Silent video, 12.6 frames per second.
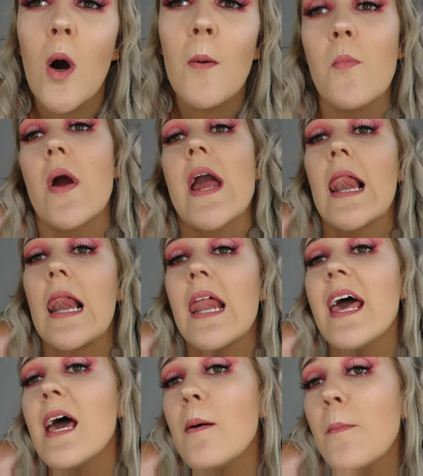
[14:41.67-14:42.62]
Ombre
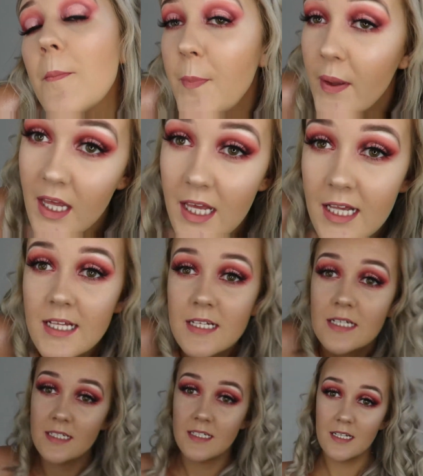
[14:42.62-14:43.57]
lip,
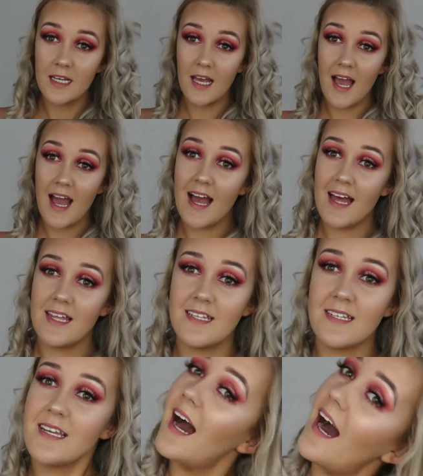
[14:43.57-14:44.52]

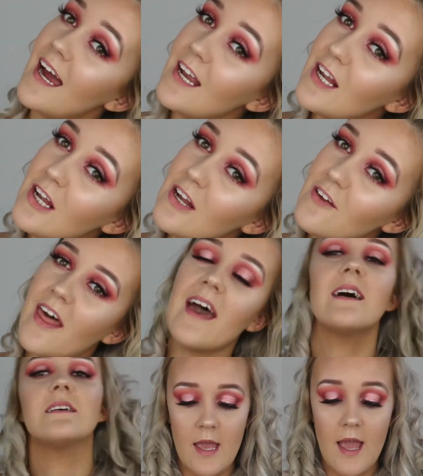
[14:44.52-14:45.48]
and I love it.